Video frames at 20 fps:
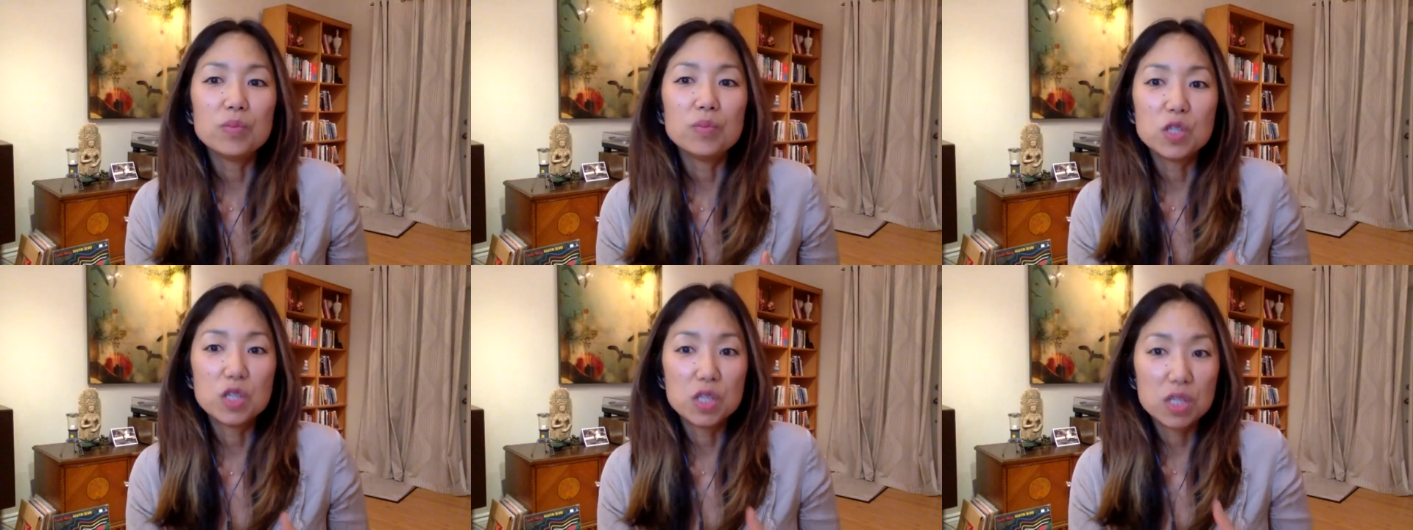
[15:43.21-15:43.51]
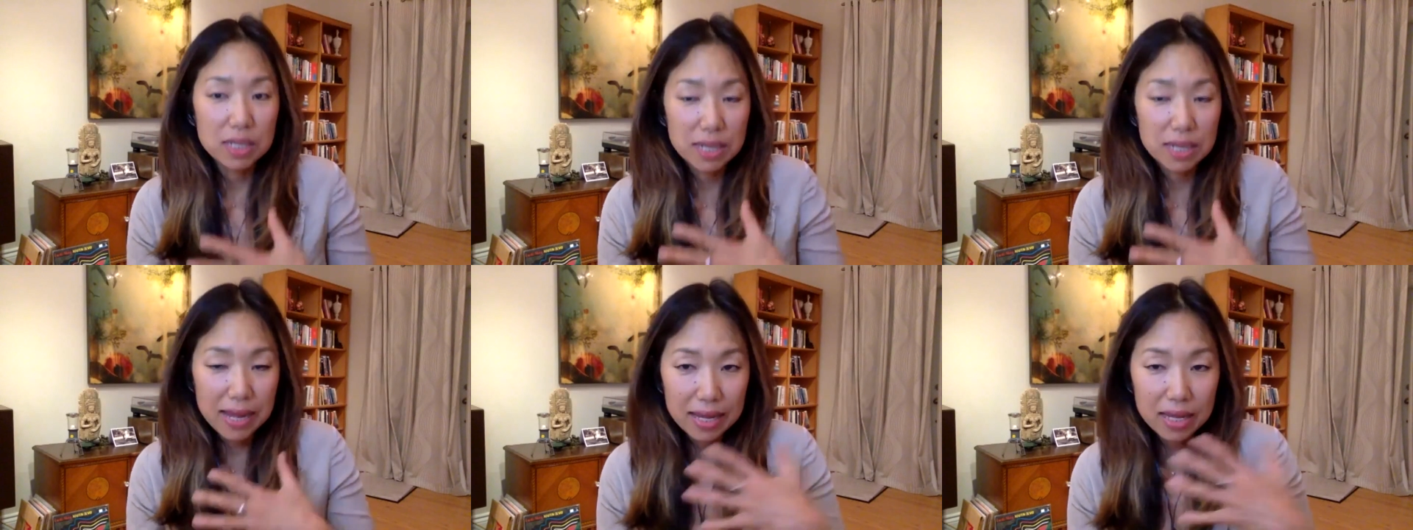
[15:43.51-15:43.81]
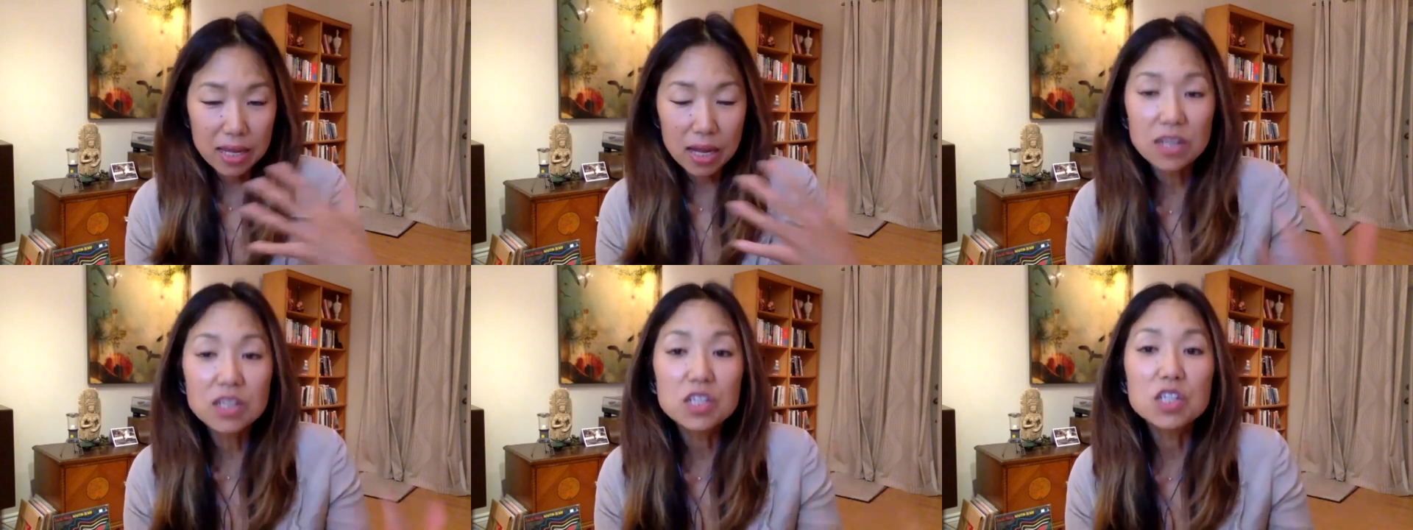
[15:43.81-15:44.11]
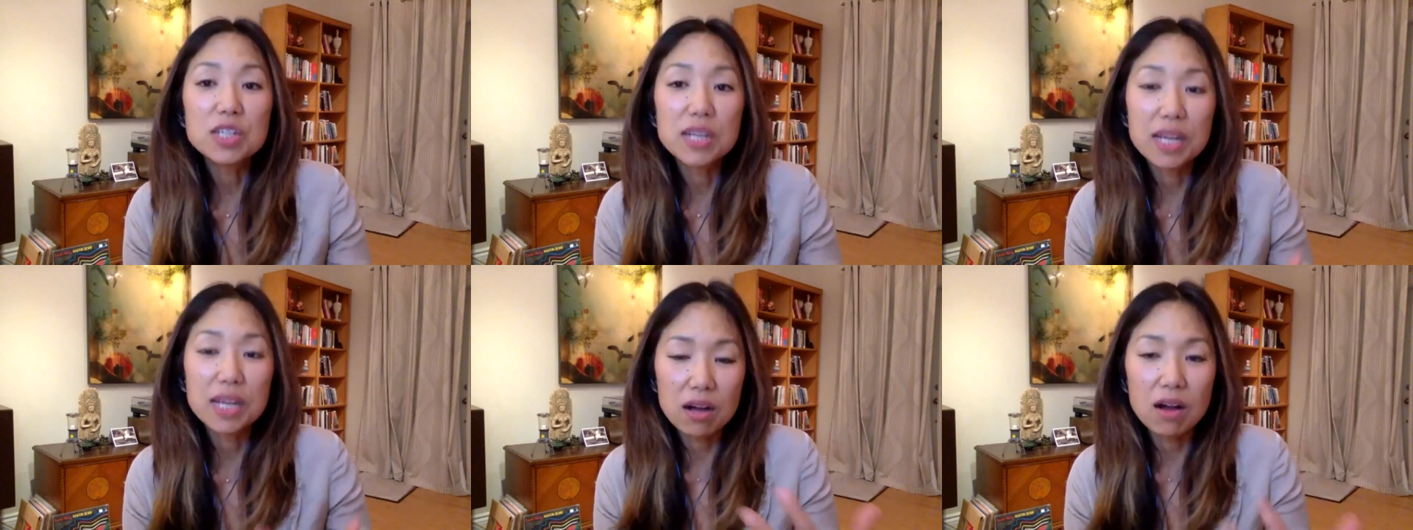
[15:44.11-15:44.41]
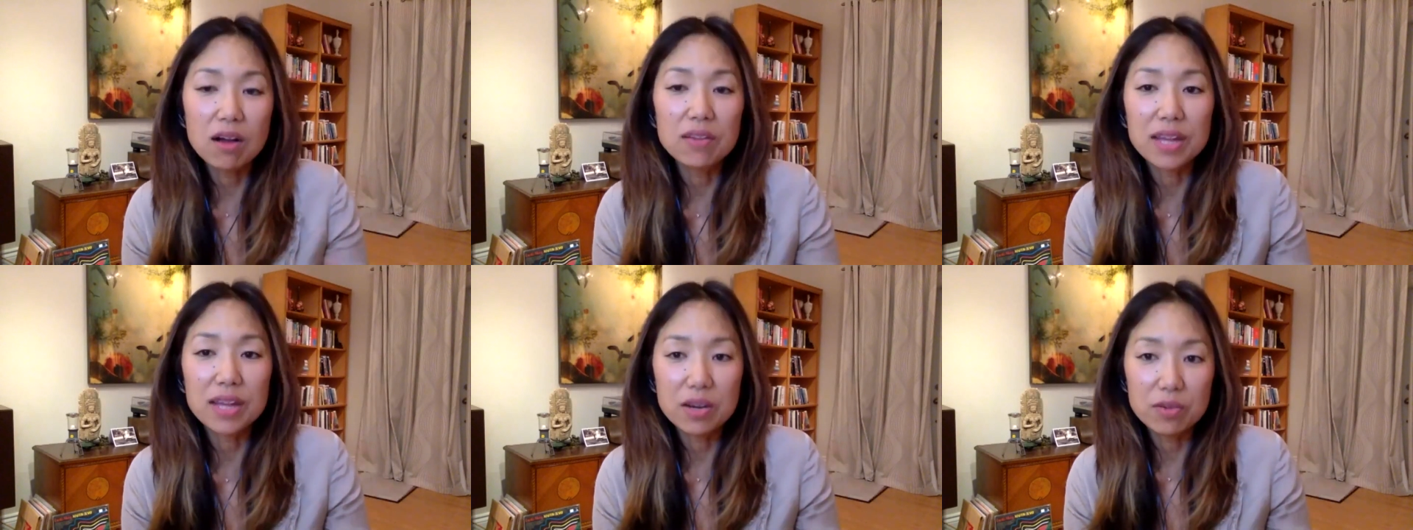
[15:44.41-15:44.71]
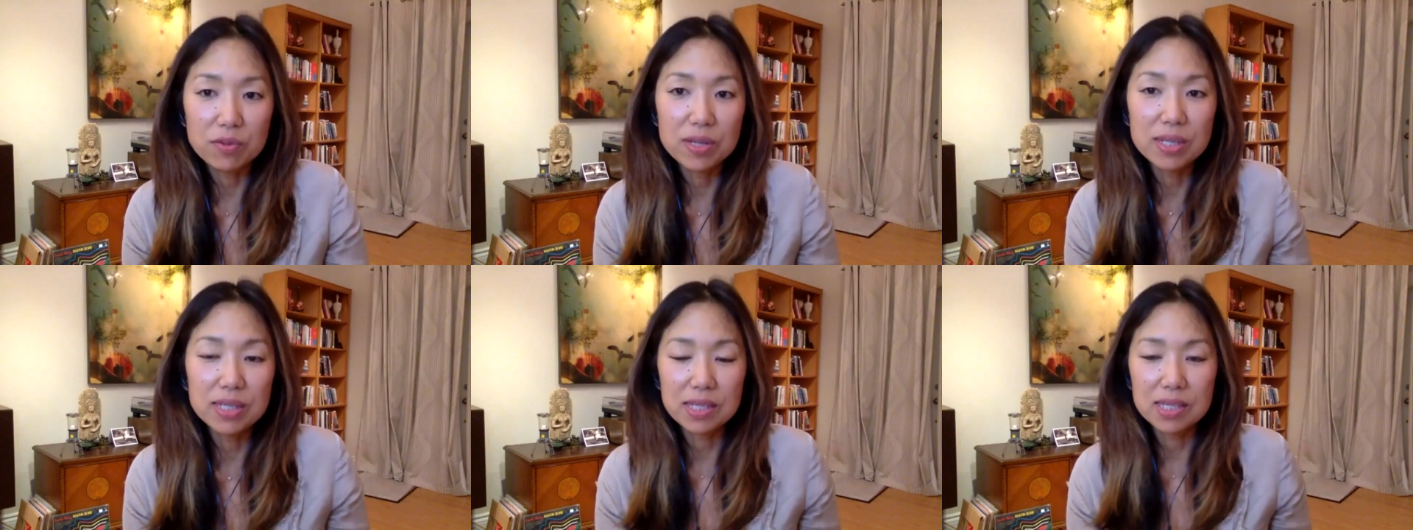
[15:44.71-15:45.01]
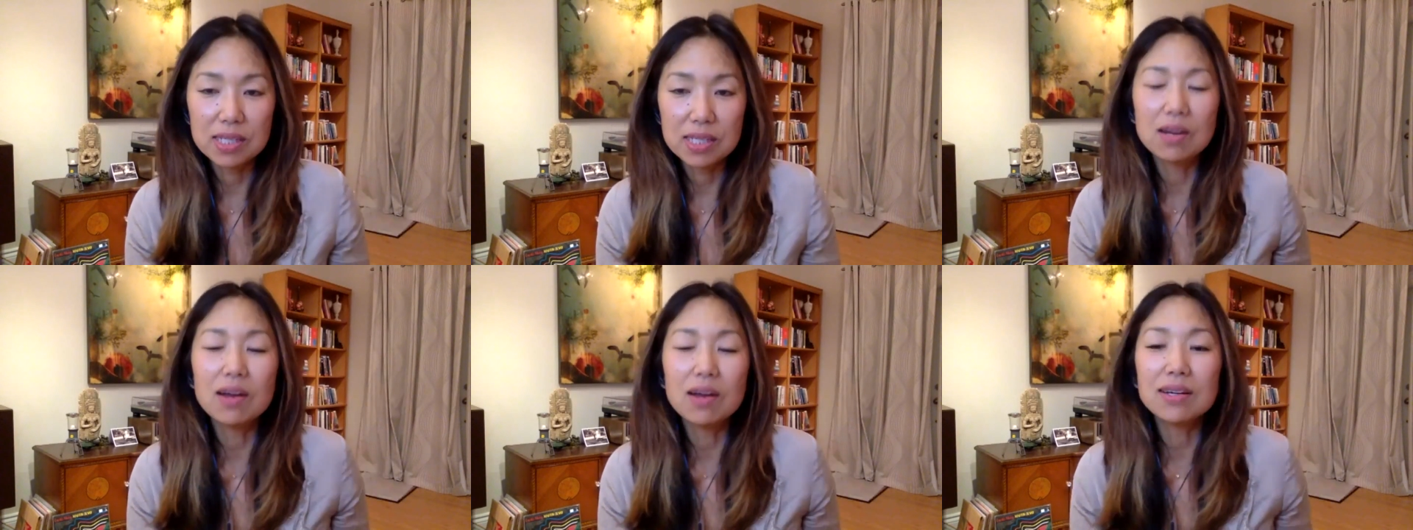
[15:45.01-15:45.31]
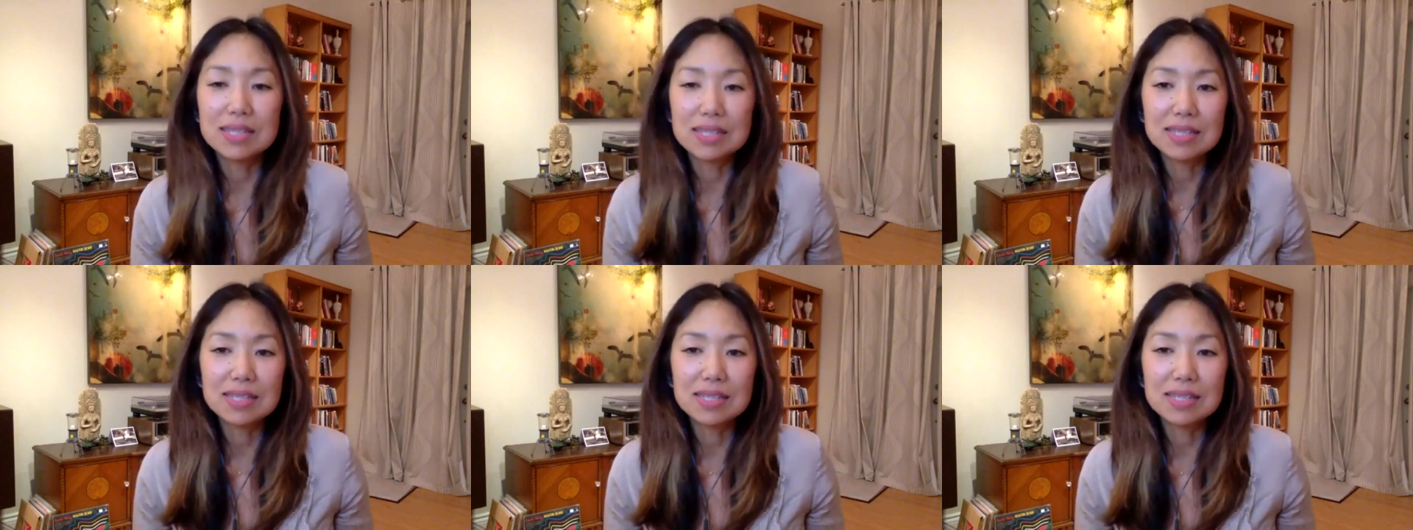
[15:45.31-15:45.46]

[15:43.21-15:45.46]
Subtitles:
to undertake all that risk is not